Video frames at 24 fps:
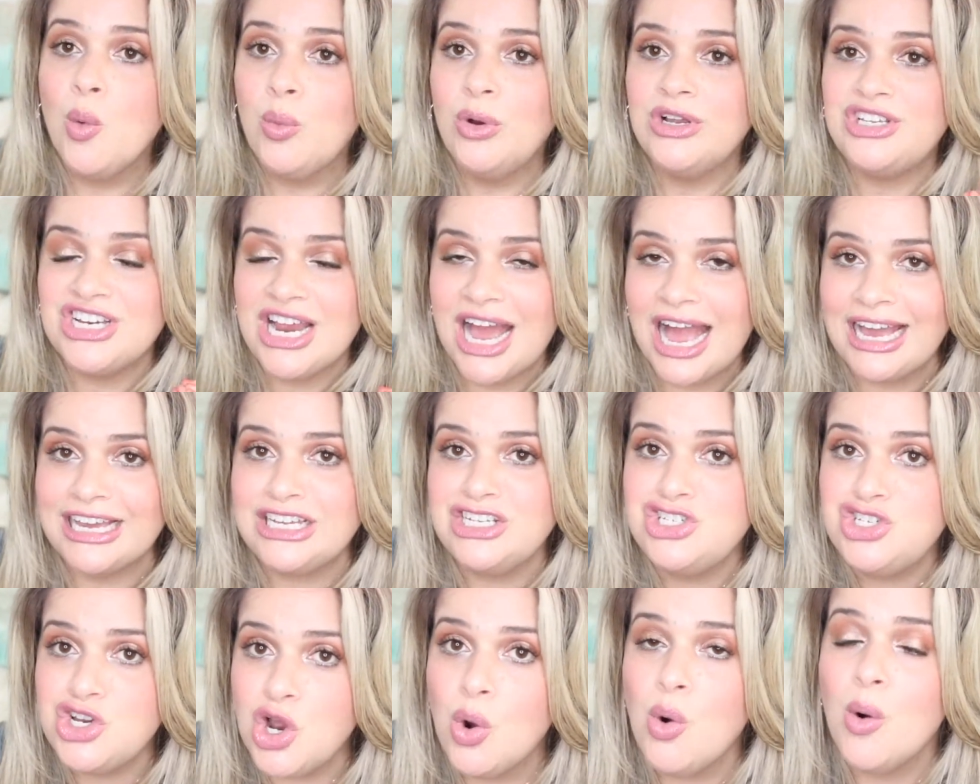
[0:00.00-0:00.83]
which
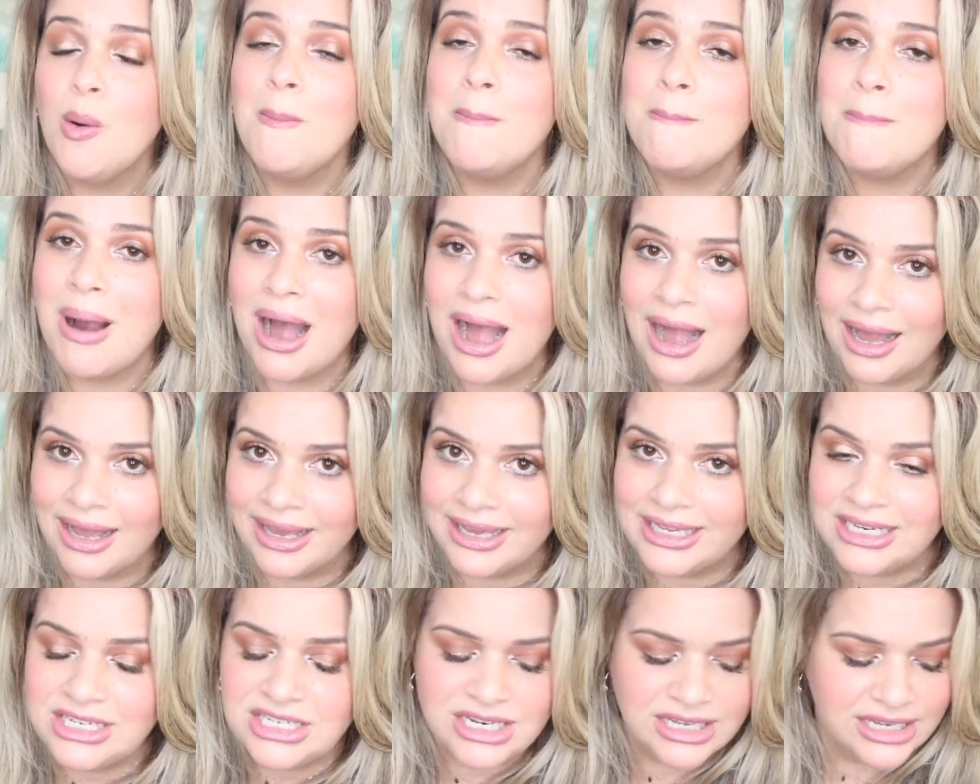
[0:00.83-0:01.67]
I don't
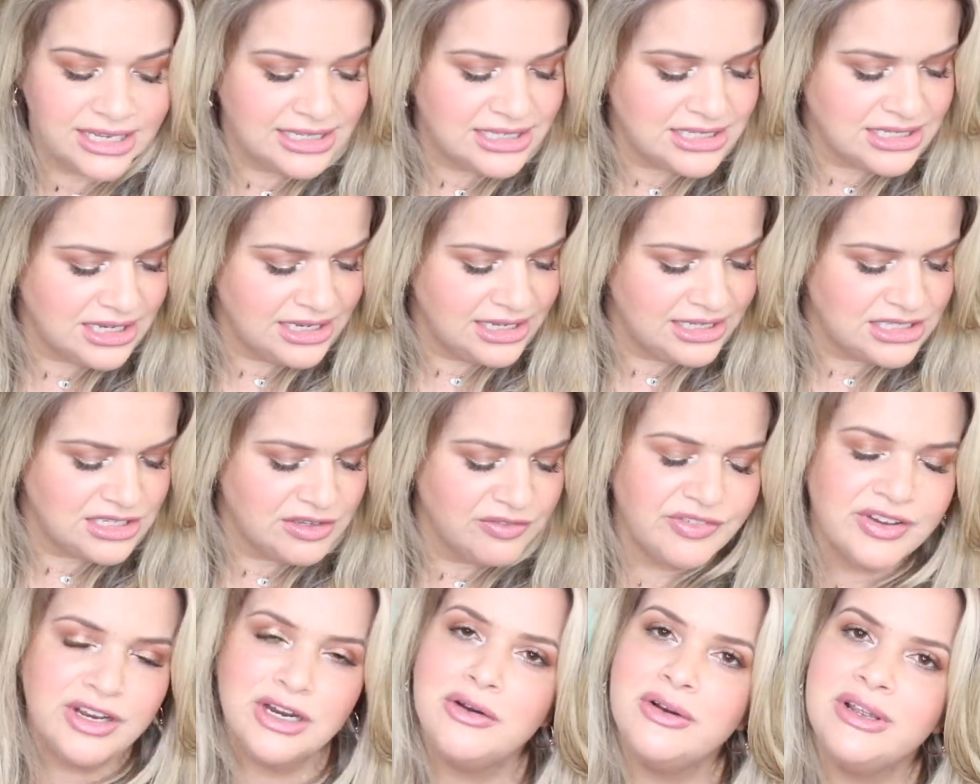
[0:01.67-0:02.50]
mind. It's, it's
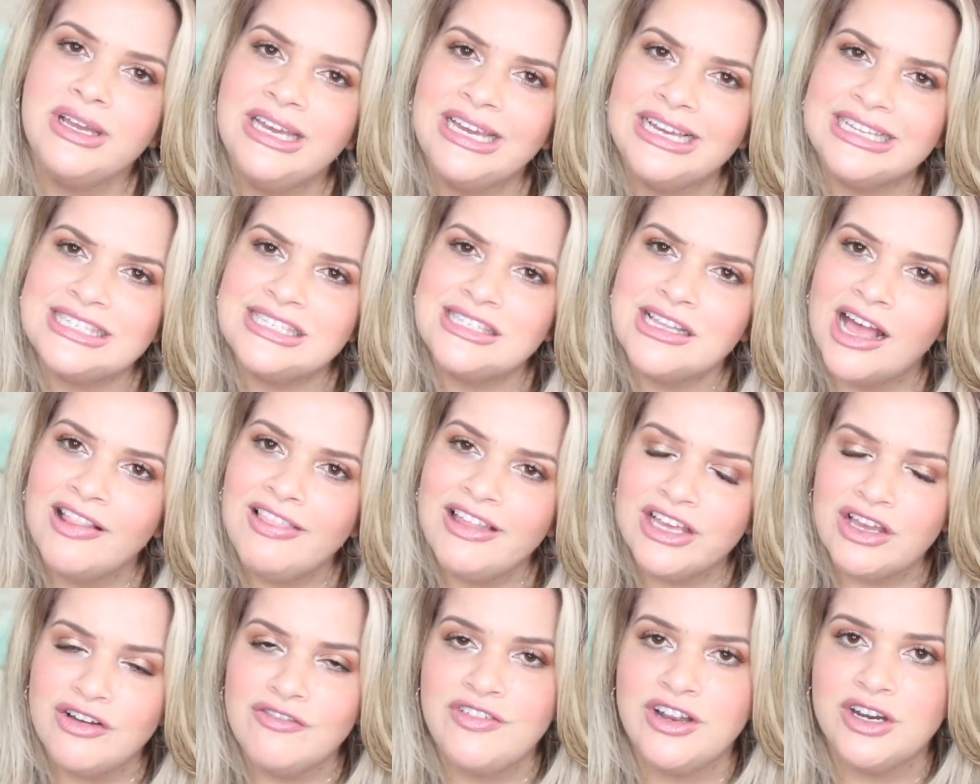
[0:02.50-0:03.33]
very, it's not
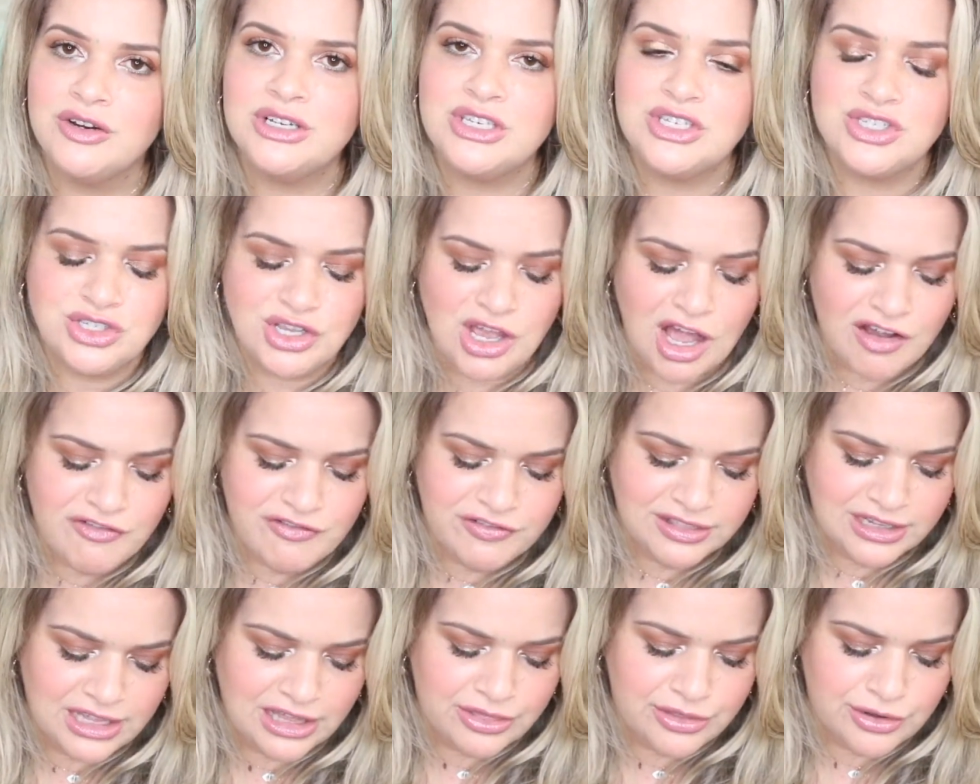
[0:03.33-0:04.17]
like a very soft
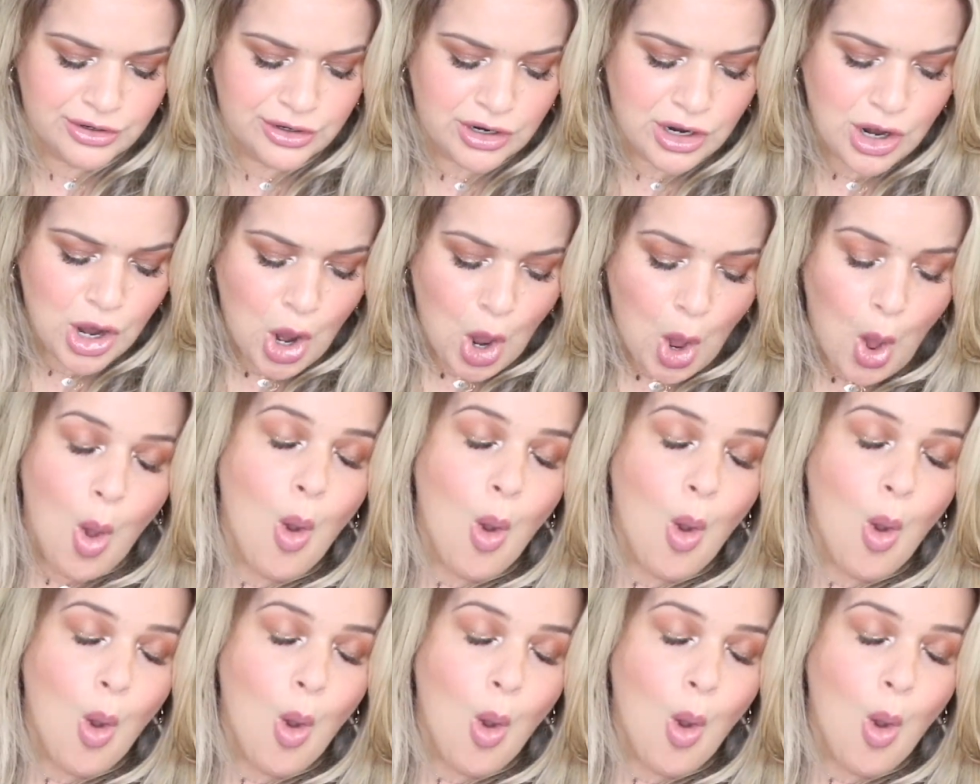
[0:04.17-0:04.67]
leather.